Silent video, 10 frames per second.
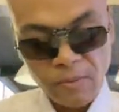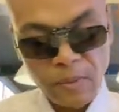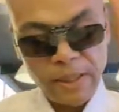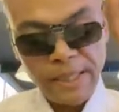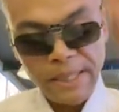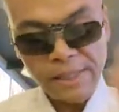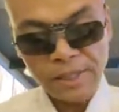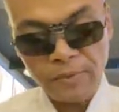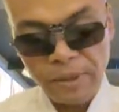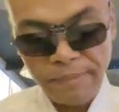
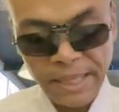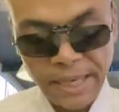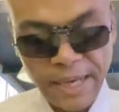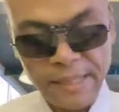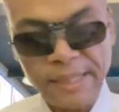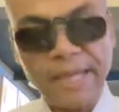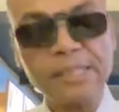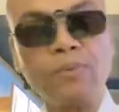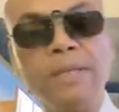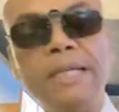
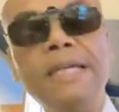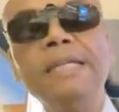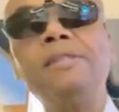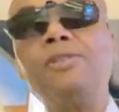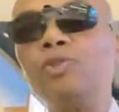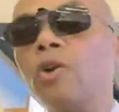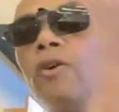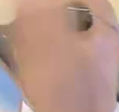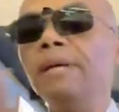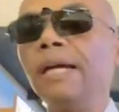that's when his
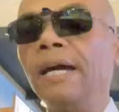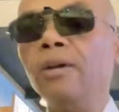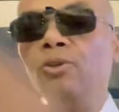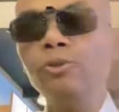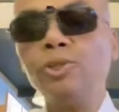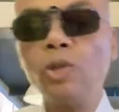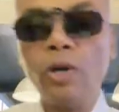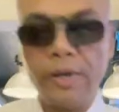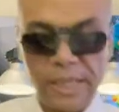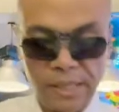story began. Whose
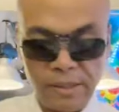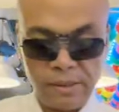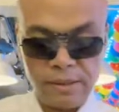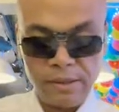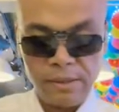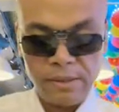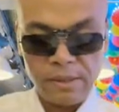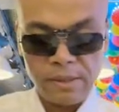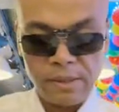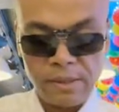story?
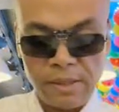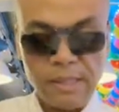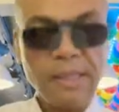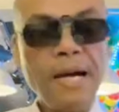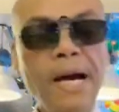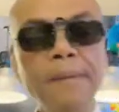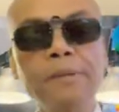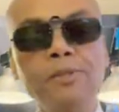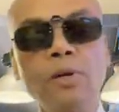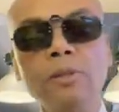The
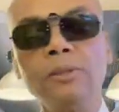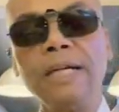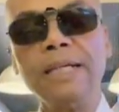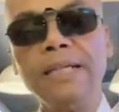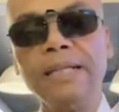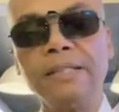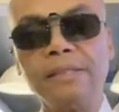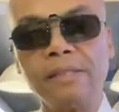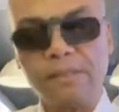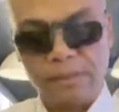hybrid troglodyte niggers.